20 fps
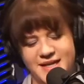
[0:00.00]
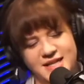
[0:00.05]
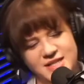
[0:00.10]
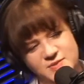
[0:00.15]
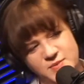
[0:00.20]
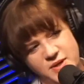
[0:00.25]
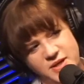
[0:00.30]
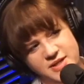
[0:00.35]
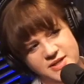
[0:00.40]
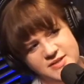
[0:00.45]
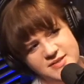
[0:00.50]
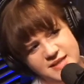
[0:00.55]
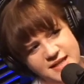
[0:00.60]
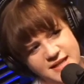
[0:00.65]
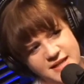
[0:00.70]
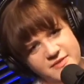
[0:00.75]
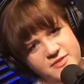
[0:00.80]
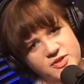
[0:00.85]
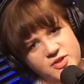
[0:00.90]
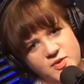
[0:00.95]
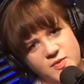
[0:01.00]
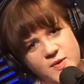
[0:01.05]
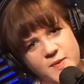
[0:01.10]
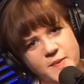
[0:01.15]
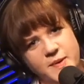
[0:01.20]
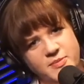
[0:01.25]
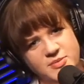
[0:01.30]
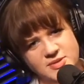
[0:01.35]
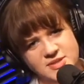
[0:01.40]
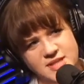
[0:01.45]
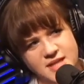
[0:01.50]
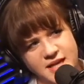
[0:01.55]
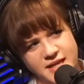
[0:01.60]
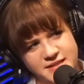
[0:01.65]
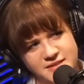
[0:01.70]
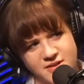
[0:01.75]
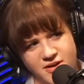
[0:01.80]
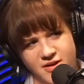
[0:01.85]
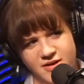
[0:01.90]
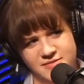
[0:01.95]
it's weird because I never know where people's
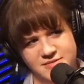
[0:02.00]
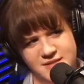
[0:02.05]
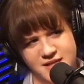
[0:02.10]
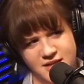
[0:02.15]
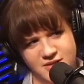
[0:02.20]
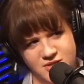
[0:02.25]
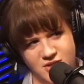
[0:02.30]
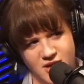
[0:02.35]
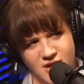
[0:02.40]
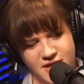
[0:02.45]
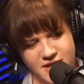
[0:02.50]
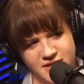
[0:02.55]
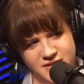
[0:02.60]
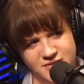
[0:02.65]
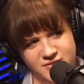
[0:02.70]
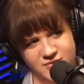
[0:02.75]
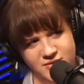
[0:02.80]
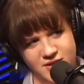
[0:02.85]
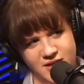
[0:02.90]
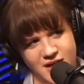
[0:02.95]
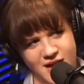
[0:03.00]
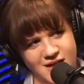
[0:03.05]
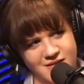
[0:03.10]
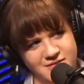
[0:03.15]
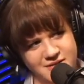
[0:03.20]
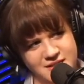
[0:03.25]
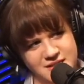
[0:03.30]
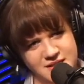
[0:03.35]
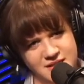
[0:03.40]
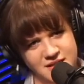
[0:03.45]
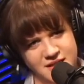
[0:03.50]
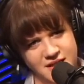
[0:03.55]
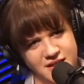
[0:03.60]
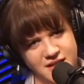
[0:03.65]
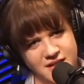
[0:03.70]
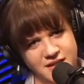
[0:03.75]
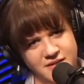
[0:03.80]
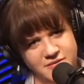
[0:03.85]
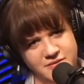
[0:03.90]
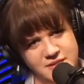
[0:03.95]
lines are. I was like talking to a guy recently
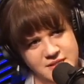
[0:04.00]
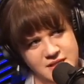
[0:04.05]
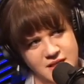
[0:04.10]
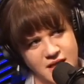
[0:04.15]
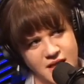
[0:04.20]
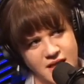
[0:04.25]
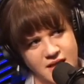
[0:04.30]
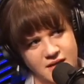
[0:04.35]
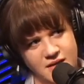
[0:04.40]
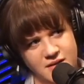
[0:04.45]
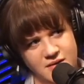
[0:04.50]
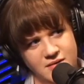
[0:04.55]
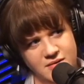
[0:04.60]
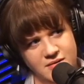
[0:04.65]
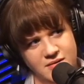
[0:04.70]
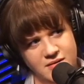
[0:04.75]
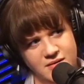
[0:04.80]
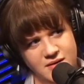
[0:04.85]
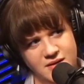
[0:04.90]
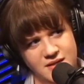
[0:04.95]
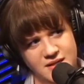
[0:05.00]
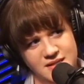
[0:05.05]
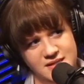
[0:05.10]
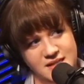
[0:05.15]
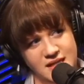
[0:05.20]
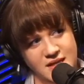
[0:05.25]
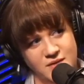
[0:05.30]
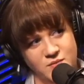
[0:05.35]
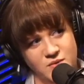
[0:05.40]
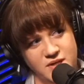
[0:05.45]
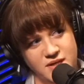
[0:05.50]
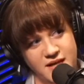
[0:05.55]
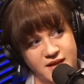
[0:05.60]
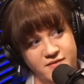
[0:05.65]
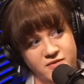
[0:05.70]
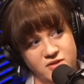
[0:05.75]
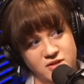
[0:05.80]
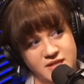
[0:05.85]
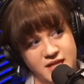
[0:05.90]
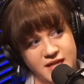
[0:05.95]
and he said he would
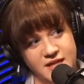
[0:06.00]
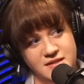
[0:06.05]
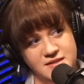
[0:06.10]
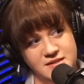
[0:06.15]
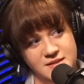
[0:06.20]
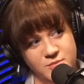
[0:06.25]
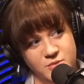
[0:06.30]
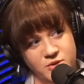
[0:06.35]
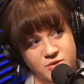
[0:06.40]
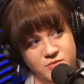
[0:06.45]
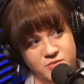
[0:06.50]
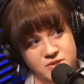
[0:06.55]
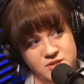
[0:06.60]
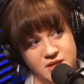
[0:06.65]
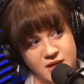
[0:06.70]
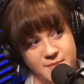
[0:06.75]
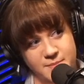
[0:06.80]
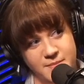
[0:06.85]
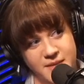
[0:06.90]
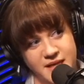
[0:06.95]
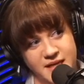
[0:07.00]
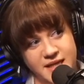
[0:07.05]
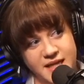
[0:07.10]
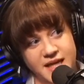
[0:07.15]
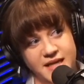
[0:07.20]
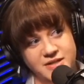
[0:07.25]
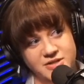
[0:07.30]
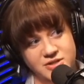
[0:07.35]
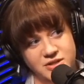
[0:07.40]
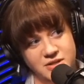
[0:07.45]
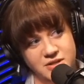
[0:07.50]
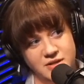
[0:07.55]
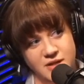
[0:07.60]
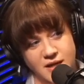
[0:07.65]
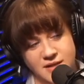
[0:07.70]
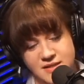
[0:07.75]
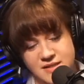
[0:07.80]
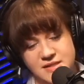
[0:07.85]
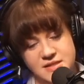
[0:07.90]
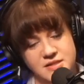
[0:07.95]
never date someone who was on medication.
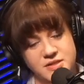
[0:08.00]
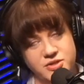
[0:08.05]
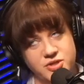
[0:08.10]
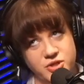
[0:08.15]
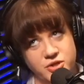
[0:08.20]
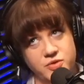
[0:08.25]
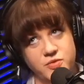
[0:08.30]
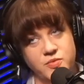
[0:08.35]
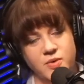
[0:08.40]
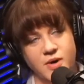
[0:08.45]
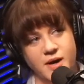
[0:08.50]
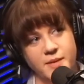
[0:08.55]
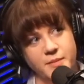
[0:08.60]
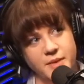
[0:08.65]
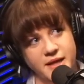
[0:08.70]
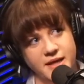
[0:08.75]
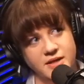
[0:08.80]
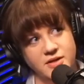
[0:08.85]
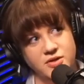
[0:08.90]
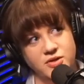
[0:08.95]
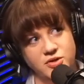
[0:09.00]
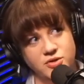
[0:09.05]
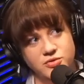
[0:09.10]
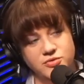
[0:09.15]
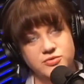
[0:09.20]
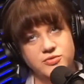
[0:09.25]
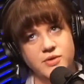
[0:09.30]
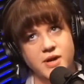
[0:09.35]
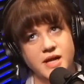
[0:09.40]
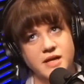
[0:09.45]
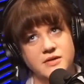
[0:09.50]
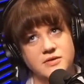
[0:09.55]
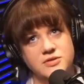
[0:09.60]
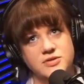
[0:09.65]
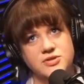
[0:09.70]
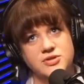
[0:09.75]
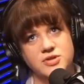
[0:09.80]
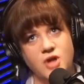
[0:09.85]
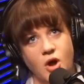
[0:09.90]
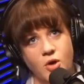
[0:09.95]
And this is a dude where I'm like, you drink
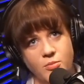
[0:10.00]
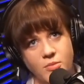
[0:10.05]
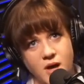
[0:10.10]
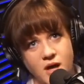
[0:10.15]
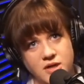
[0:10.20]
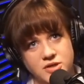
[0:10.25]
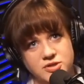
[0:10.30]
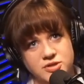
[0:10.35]
so much,